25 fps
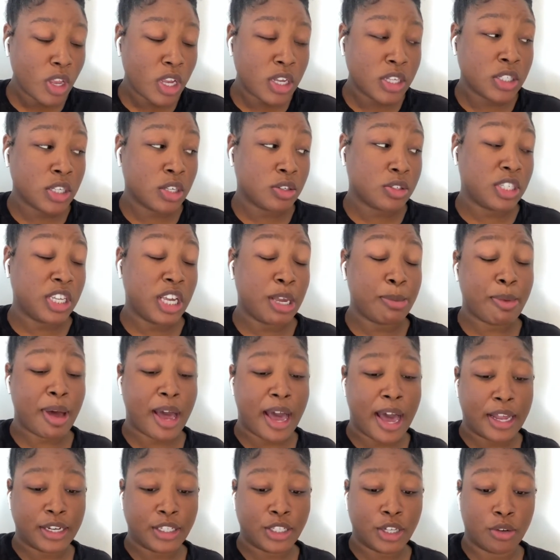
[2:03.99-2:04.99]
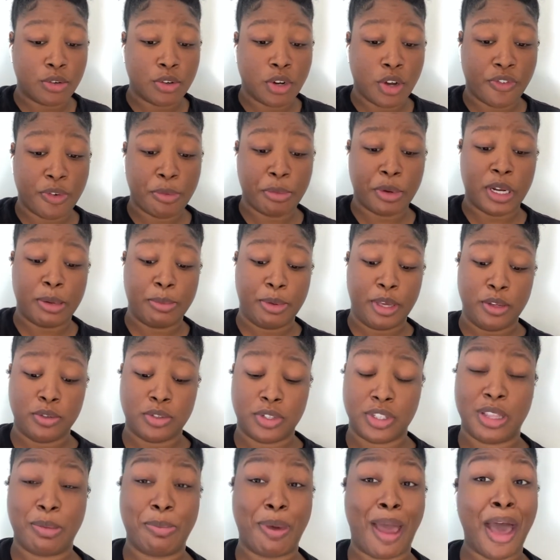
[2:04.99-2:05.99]
so TMI, I don't know if I'm gonna be
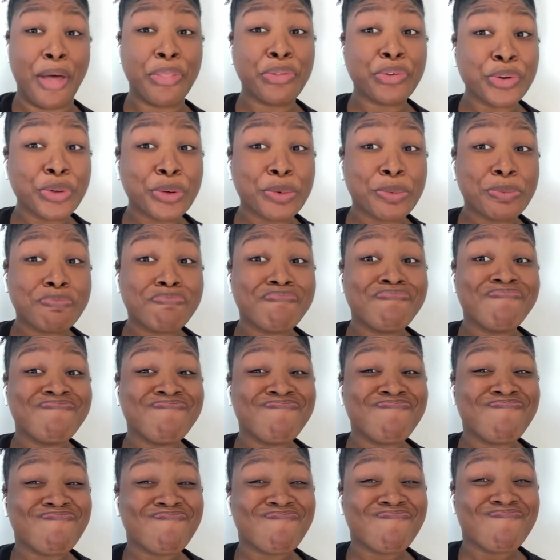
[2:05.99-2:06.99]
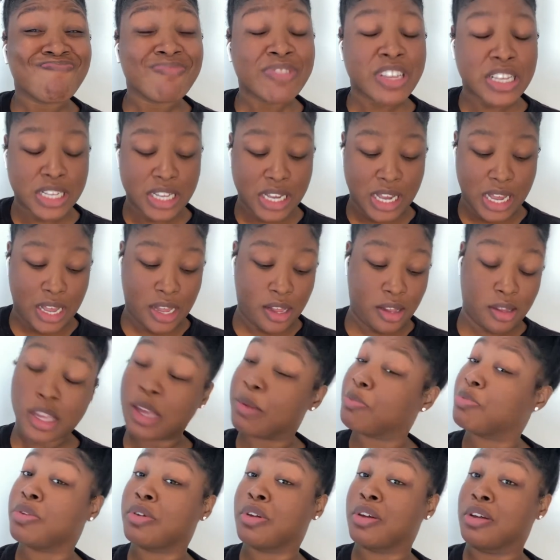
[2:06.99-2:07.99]
using the bathroom. I'll
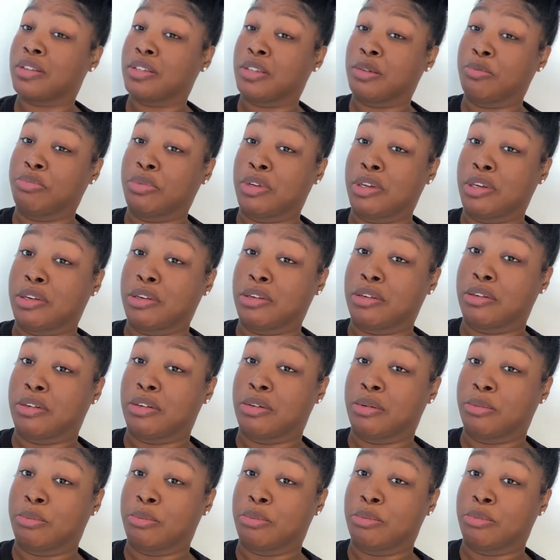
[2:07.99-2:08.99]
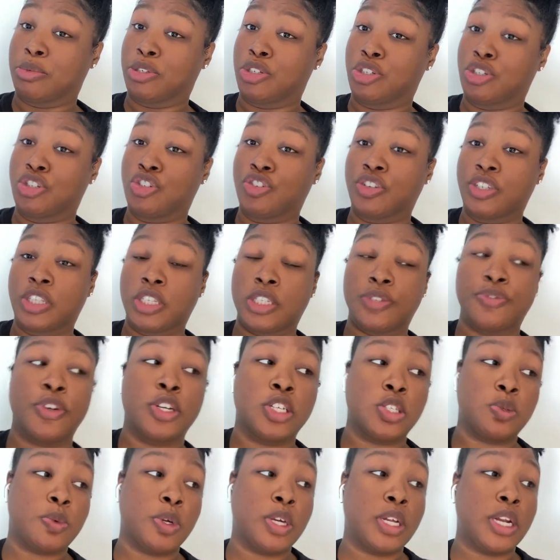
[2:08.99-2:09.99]
keep you guys updated. I'm gonna drink this
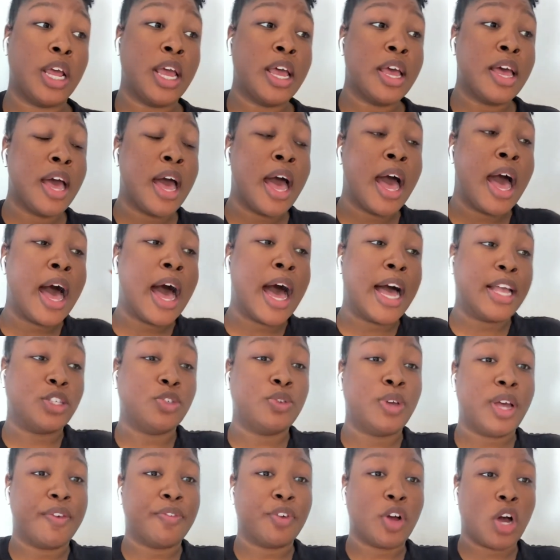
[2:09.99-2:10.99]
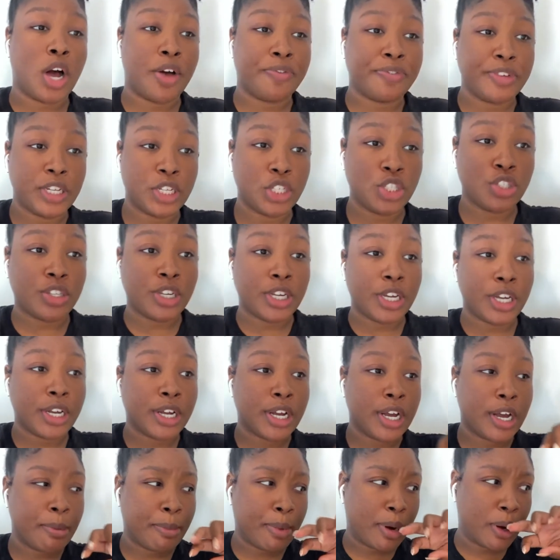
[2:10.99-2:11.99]
first one. I do have coffee to drink.
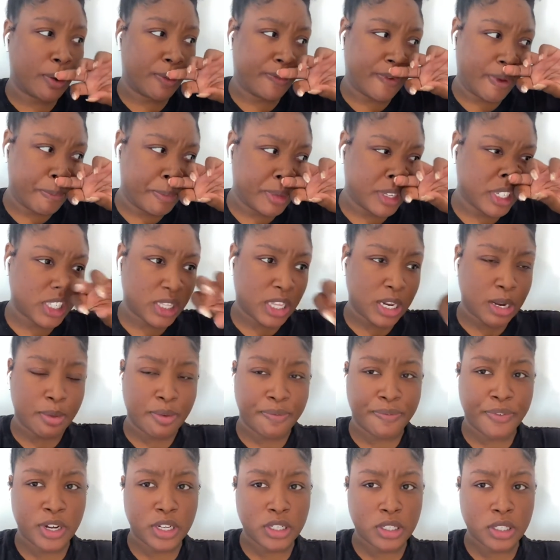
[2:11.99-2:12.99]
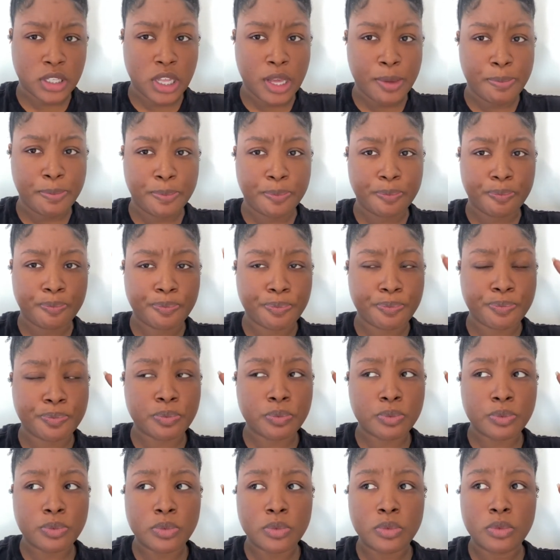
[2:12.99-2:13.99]
I don't know if I mentioned that in the first clip,
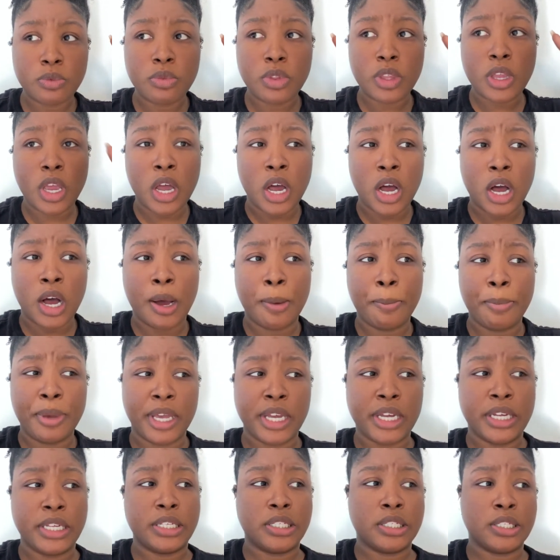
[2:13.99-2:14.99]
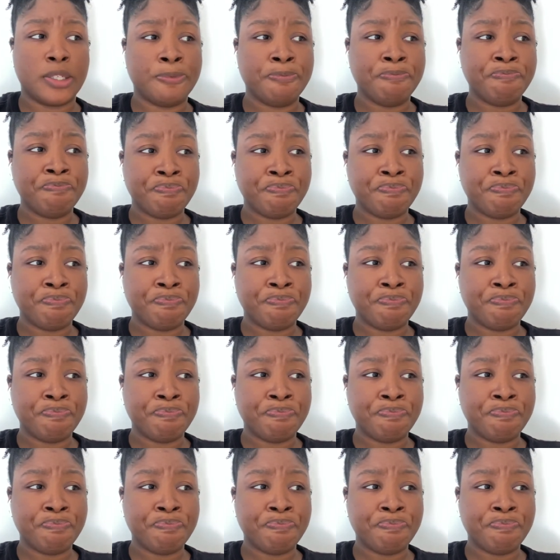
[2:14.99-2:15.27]
because